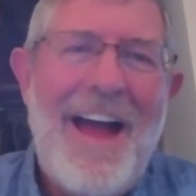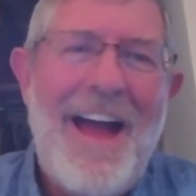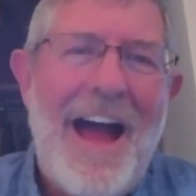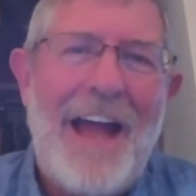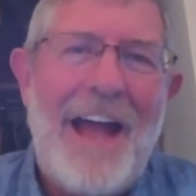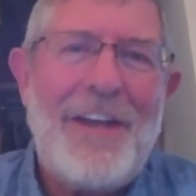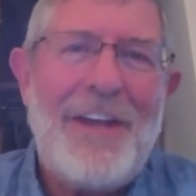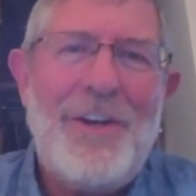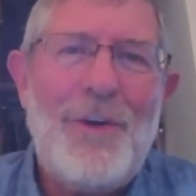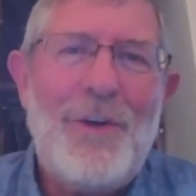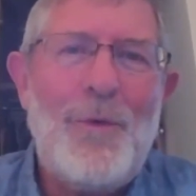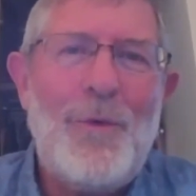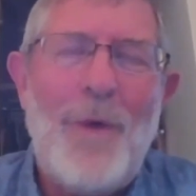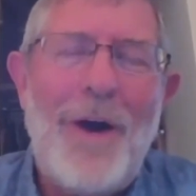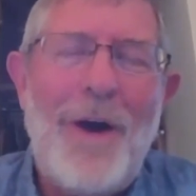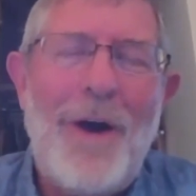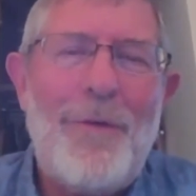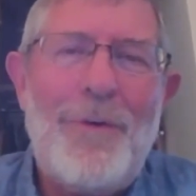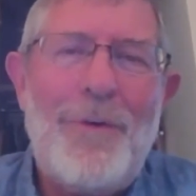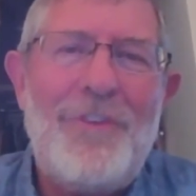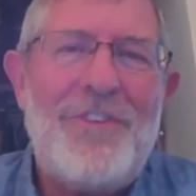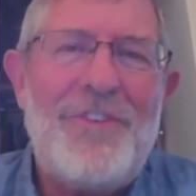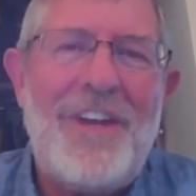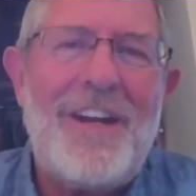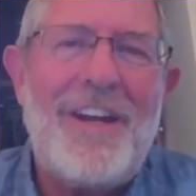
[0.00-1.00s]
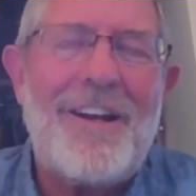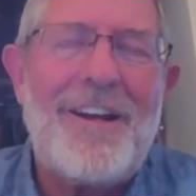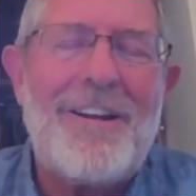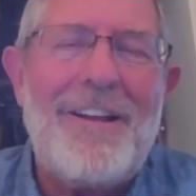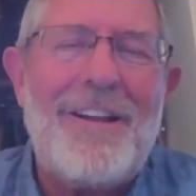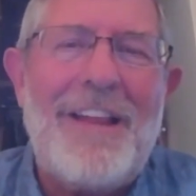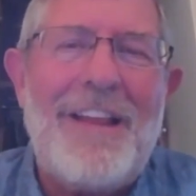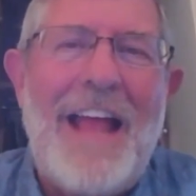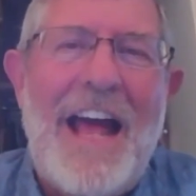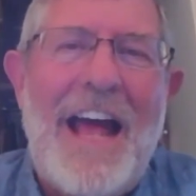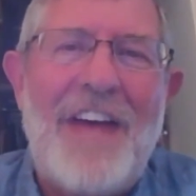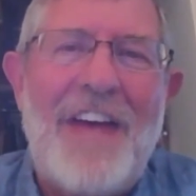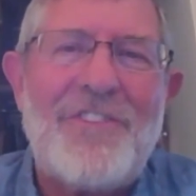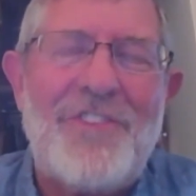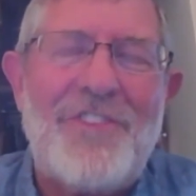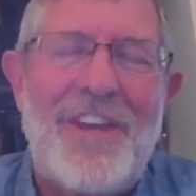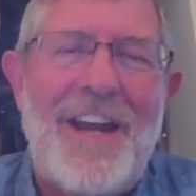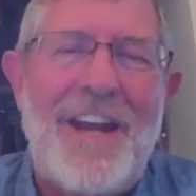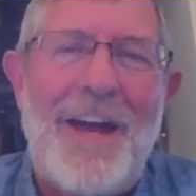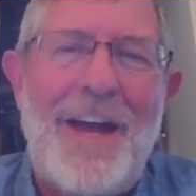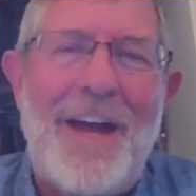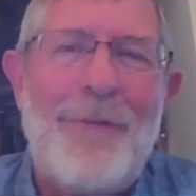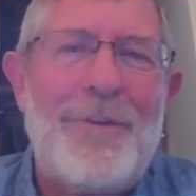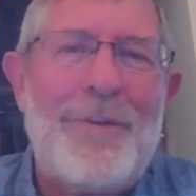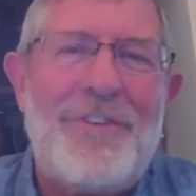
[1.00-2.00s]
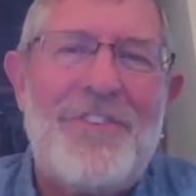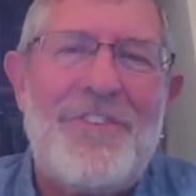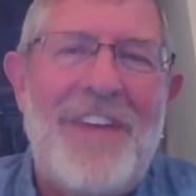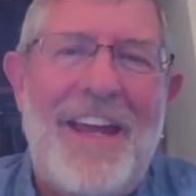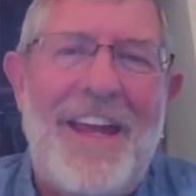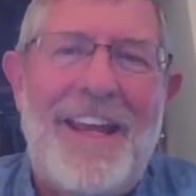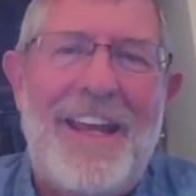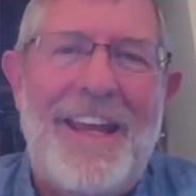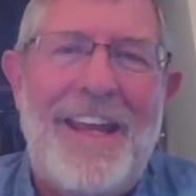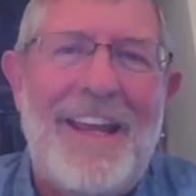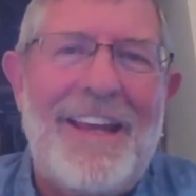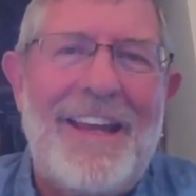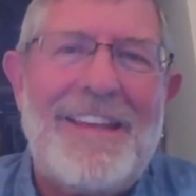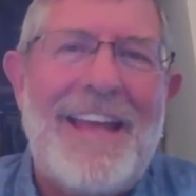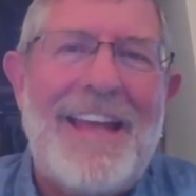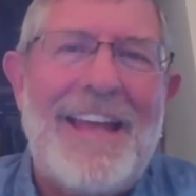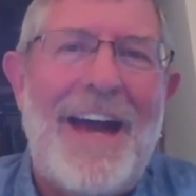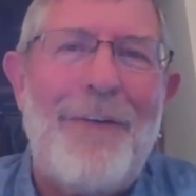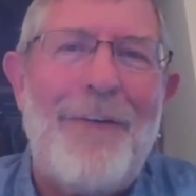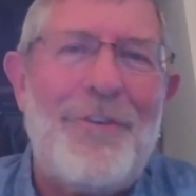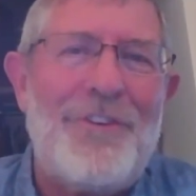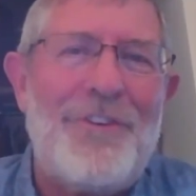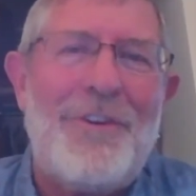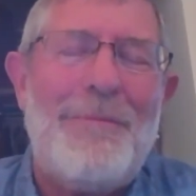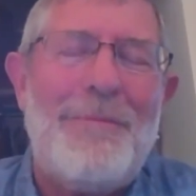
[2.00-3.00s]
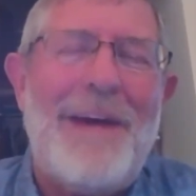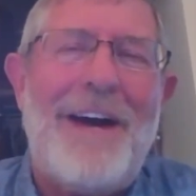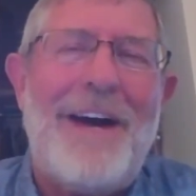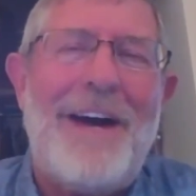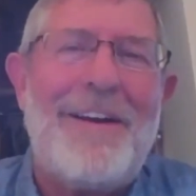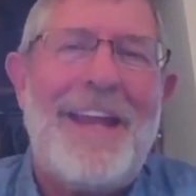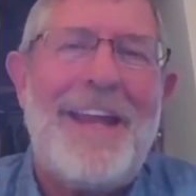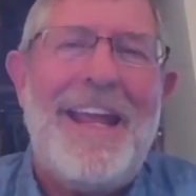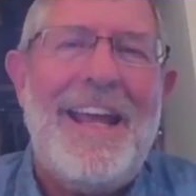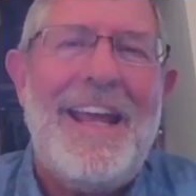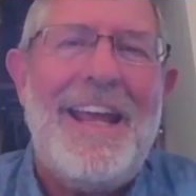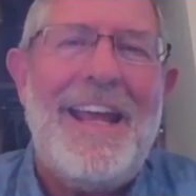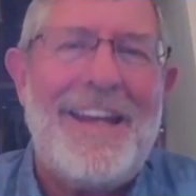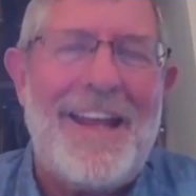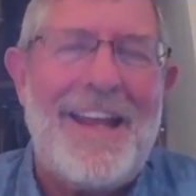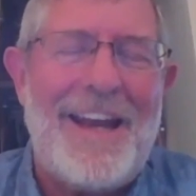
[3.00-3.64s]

I knew what was in a class that I was taking, and that was about it.